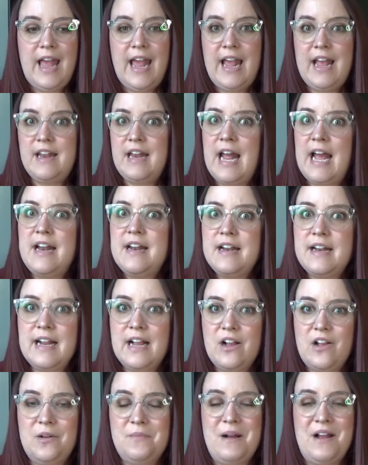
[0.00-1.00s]
and
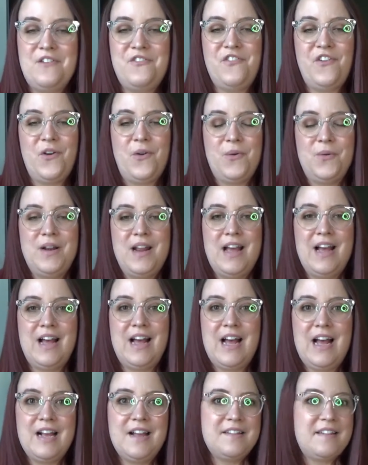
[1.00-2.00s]
editing on my phone
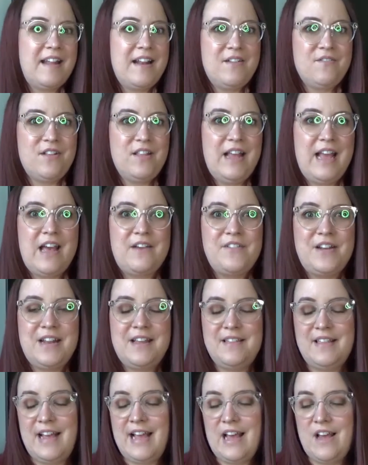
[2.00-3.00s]
because uh, I didn't really have
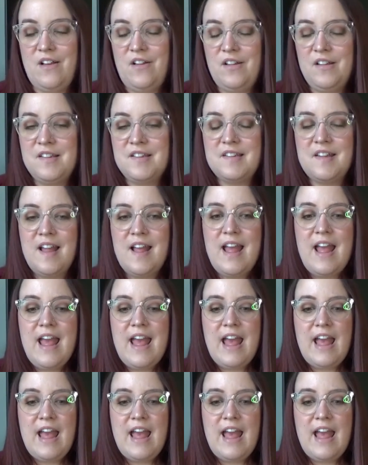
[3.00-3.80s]
anything else.